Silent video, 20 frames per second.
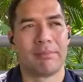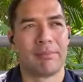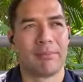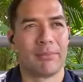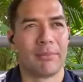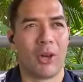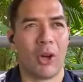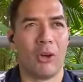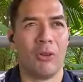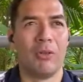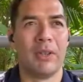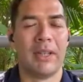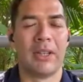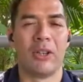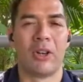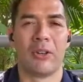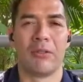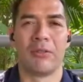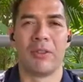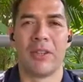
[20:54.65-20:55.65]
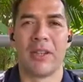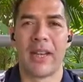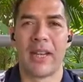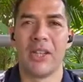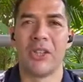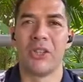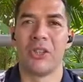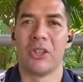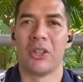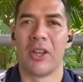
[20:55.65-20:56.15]
overly
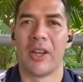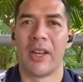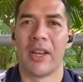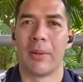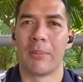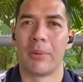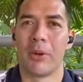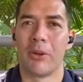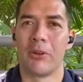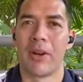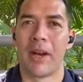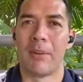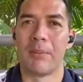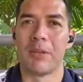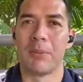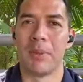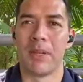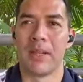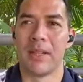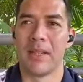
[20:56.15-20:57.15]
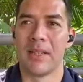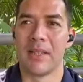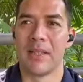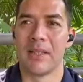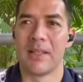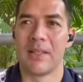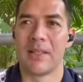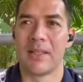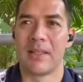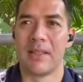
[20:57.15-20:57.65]
confrontational on our programs
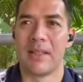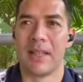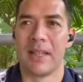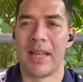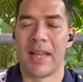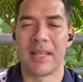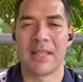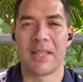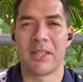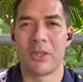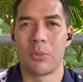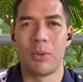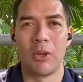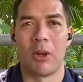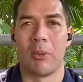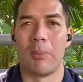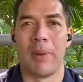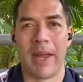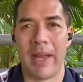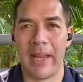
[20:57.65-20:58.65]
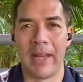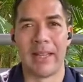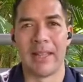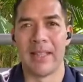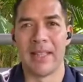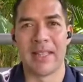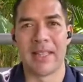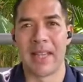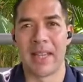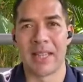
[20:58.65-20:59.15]
because we're not paying
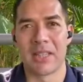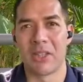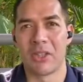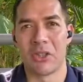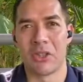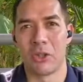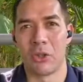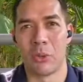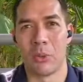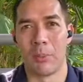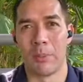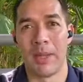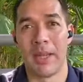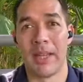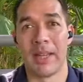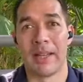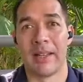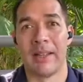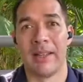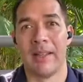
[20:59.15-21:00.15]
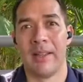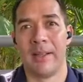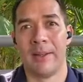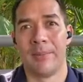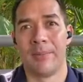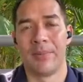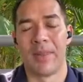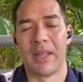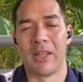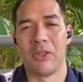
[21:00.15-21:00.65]
these guests to appear.
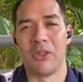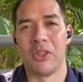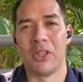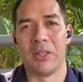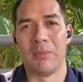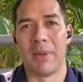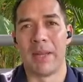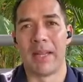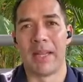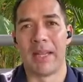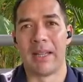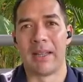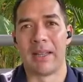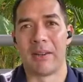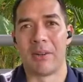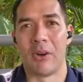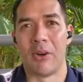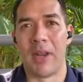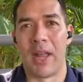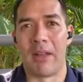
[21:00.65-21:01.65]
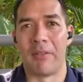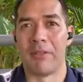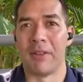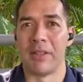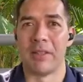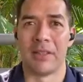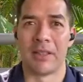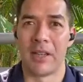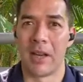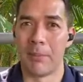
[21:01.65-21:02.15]
They're usually making their own
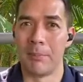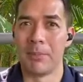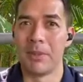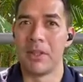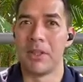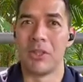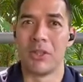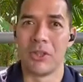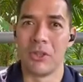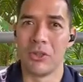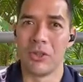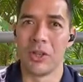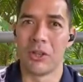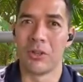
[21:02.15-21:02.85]
effort to come to the studio to